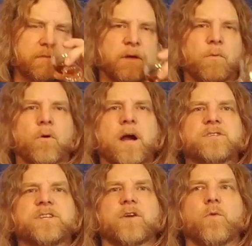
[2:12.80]
The more I
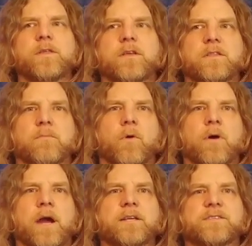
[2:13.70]
stick with it, the
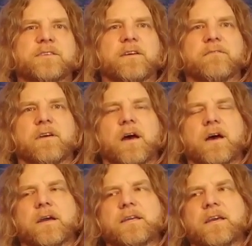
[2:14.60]
more I
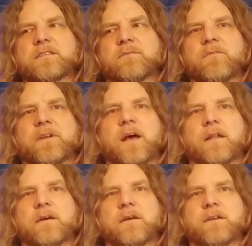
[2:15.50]
uh, get some
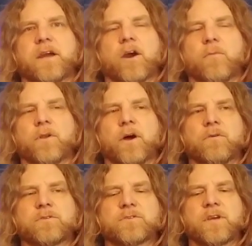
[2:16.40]
vanilla and caramel
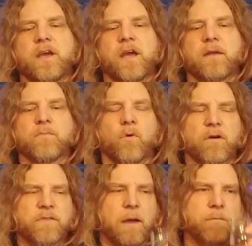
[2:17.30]
notes and more
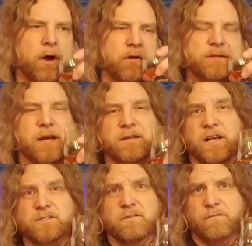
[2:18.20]
of that malt and
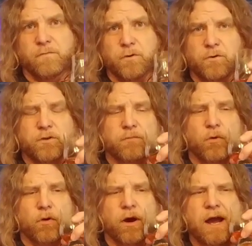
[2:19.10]
less of the fruit, the
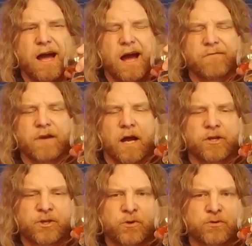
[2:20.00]
more I've
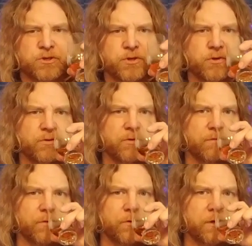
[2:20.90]
gotten used to the
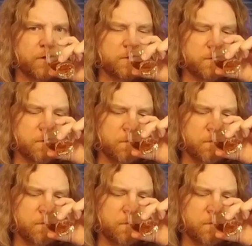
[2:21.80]
fruitiness.